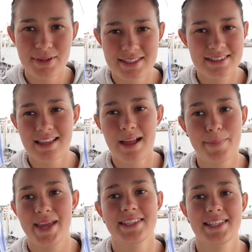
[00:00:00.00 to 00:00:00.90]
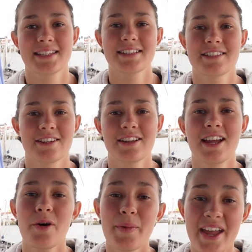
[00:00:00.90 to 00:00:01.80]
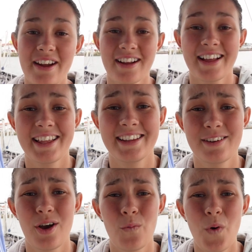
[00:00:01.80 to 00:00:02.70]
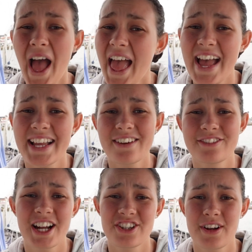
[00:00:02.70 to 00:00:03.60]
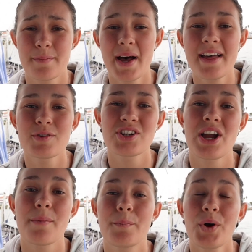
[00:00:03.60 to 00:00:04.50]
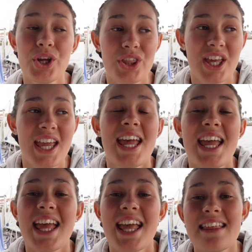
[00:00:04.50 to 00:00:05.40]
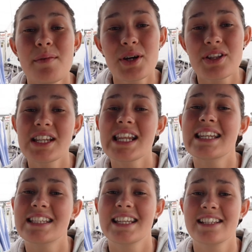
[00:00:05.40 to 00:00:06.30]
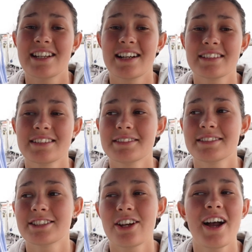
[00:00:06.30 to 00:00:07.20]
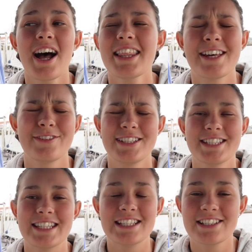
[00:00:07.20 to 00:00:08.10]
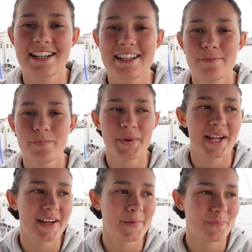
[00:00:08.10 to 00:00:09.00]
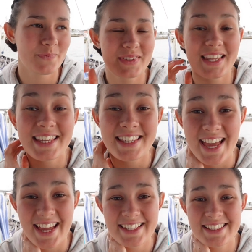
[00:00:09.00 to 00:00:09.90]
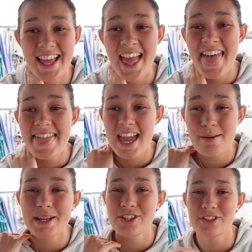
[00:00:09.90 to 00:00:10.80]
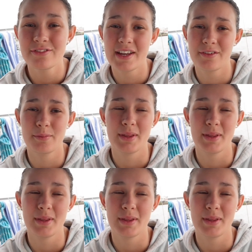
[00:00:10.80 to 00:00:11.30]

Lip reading: was amazing. So Halmahera and Wayag Rajarampat, which are both, they're both in Indonesia. So I love Indonesia. But yeah, they're my two favorite